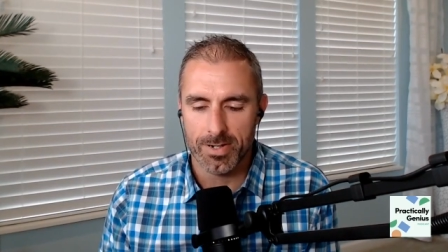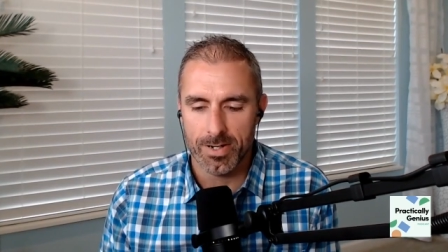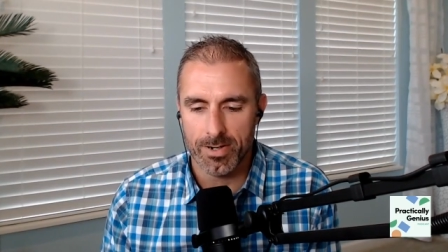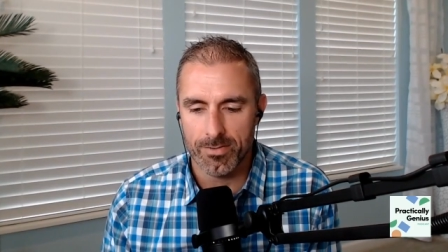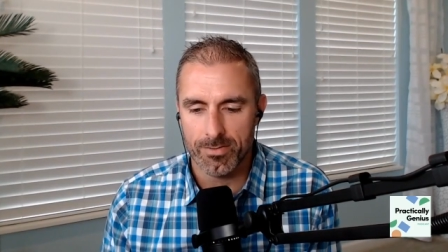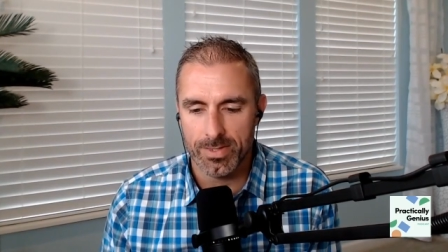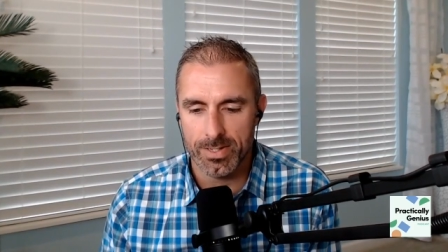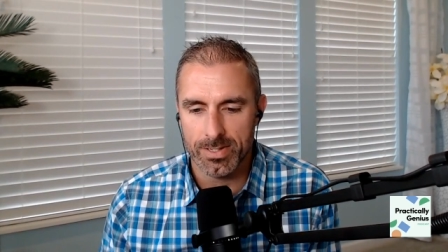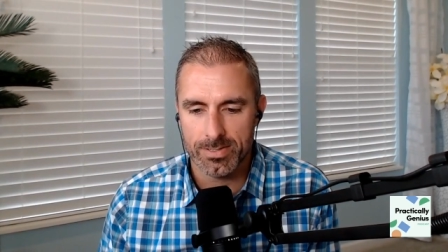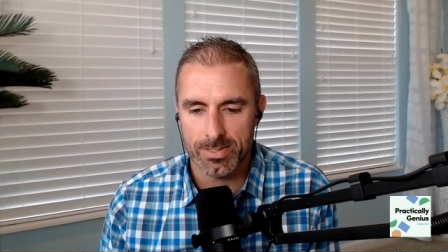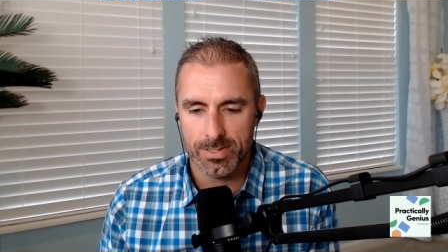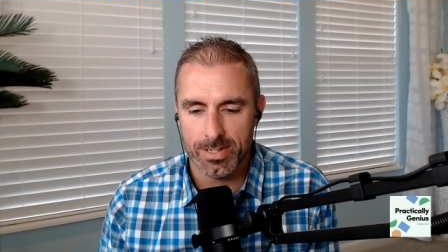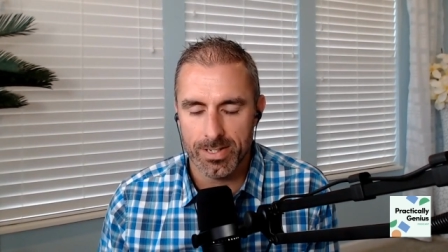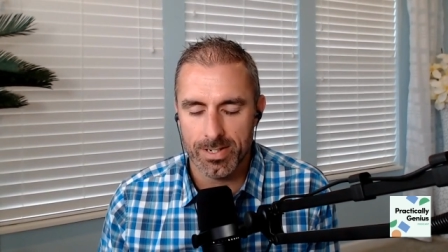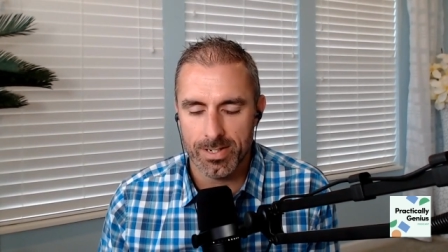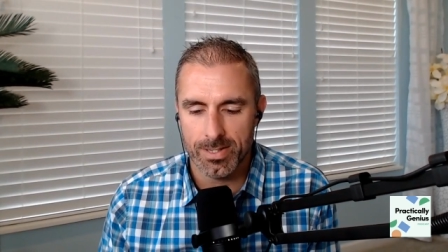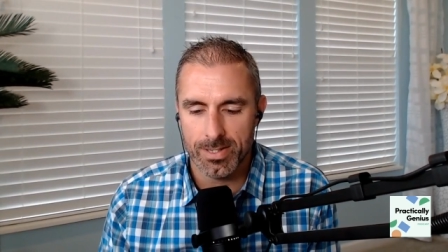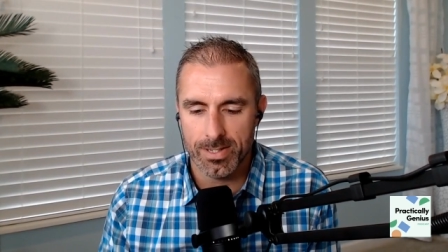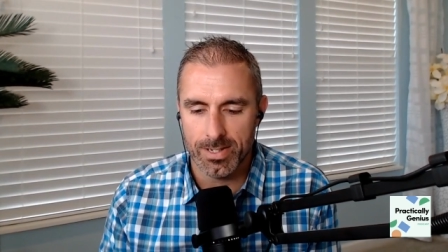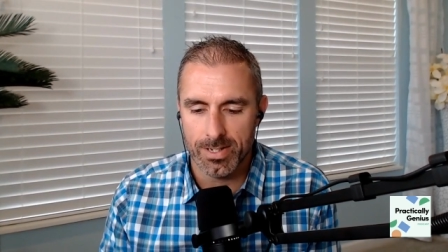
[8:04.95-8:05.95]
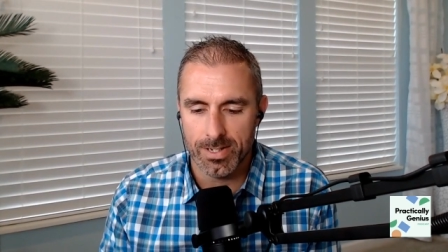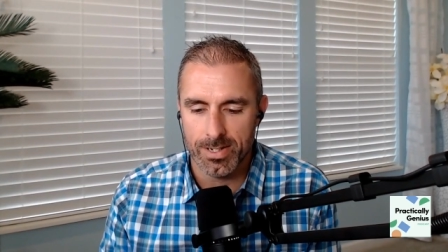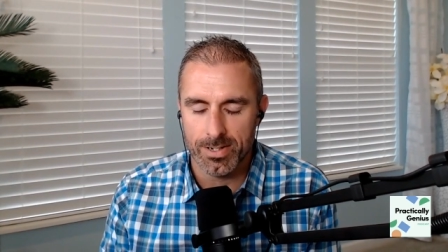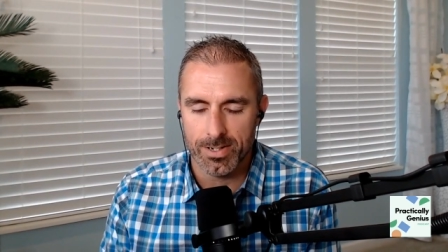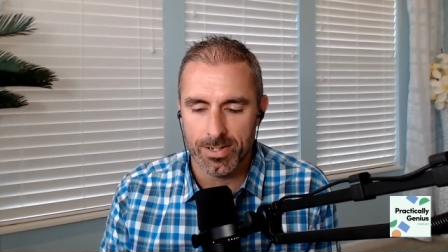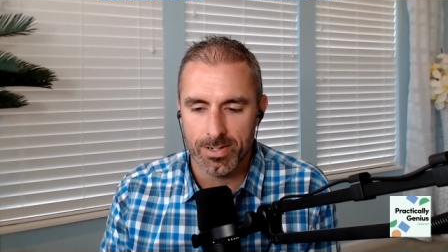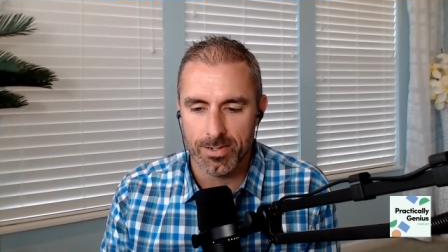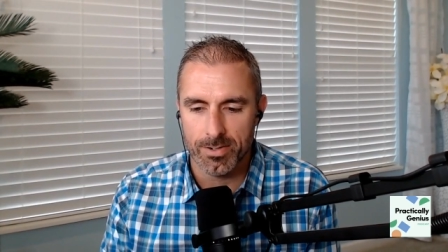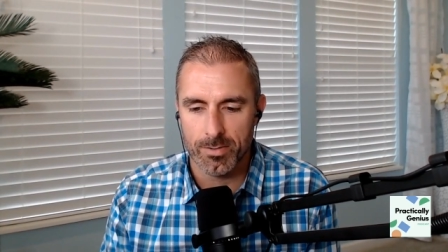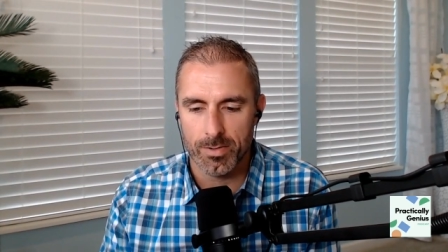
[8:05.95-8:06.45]
of this end of the
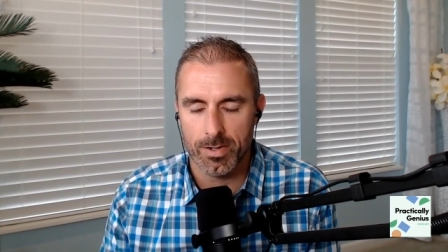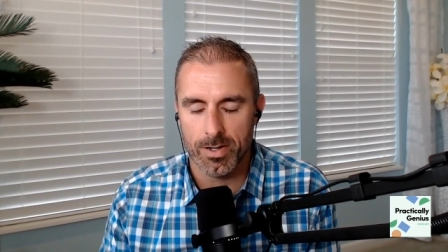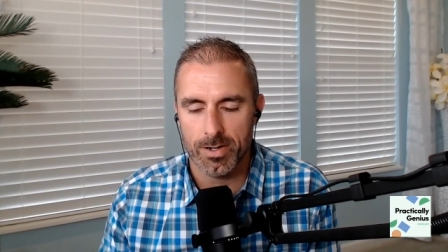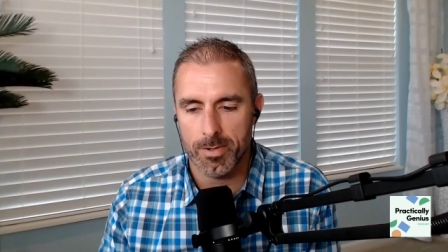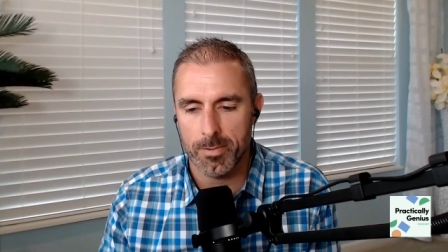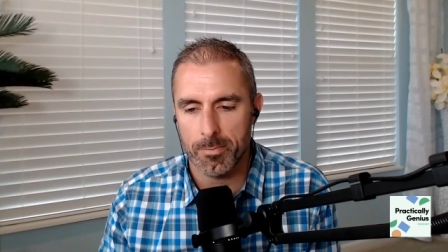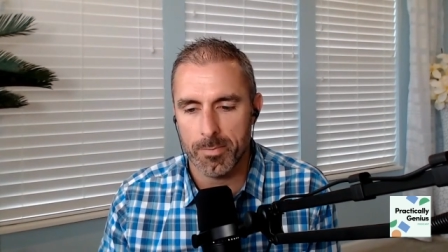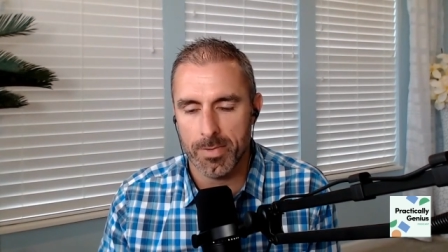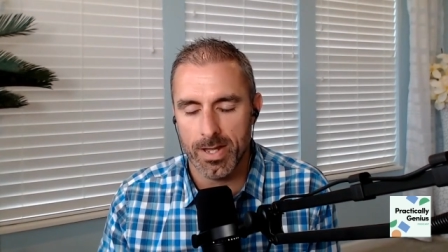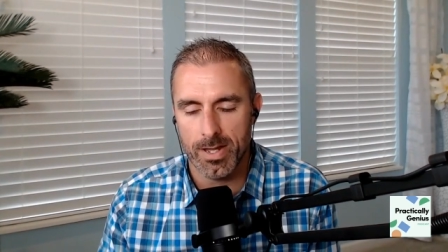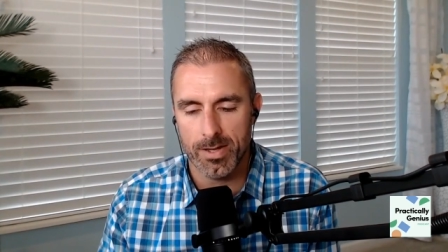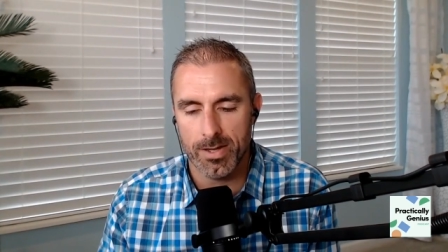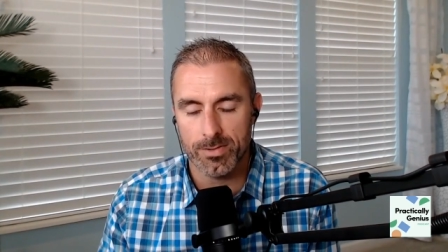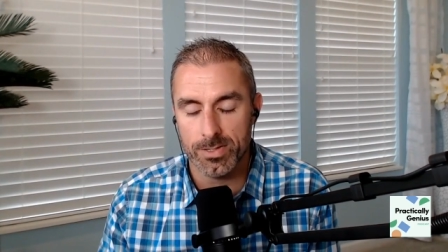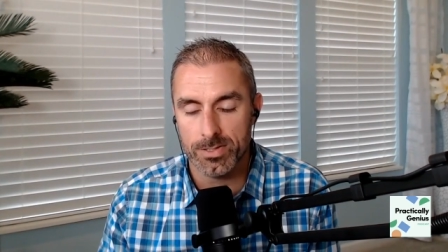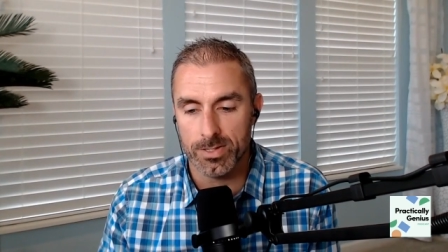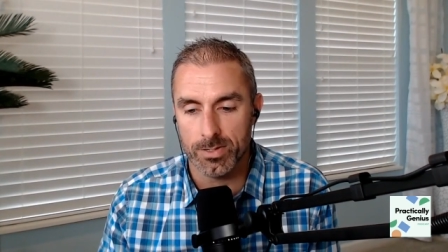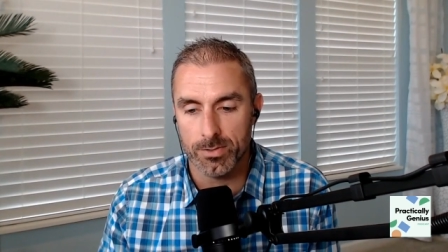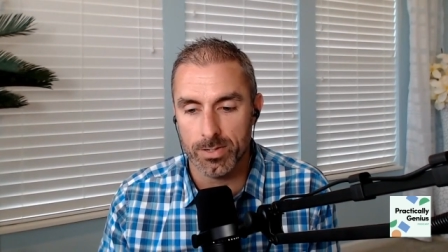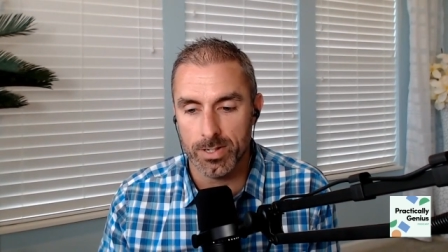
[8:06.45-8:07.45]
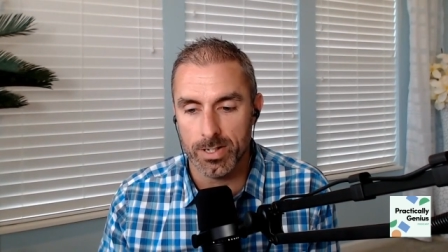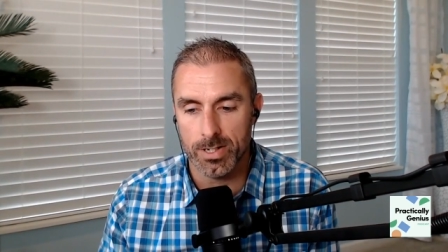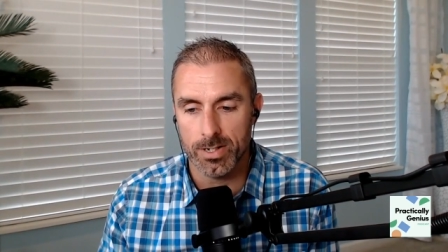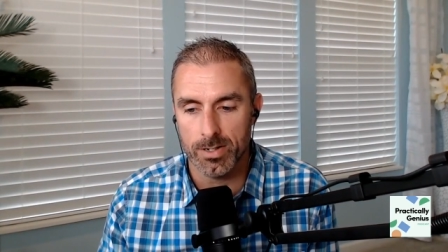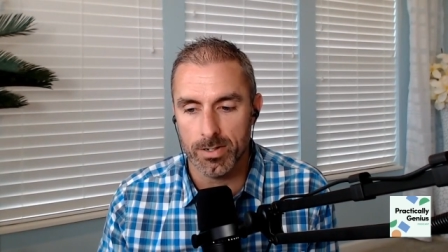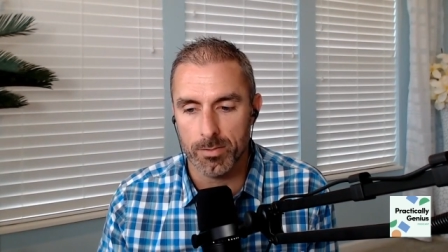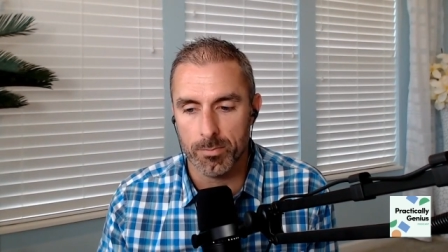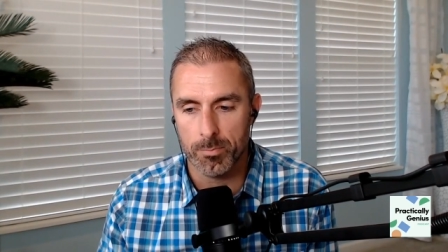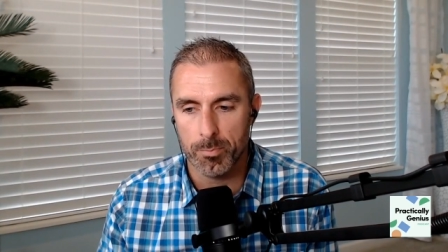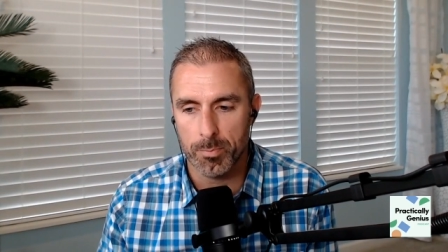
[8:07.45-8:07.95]
year, every single year.